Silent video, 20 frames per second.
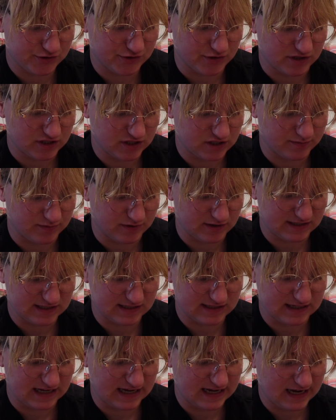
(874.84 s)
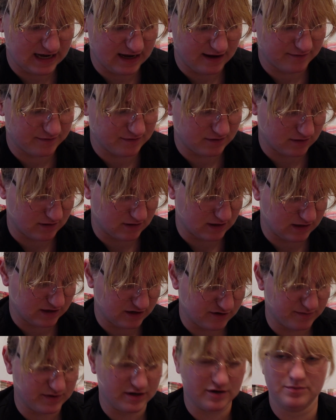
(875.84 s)
trust the process. I have thought a
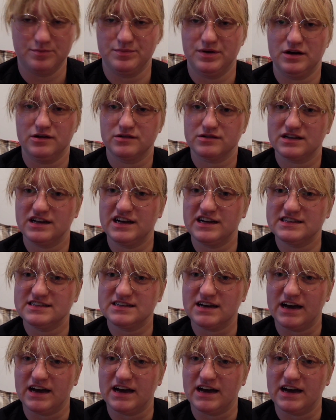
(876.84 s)
little bit about like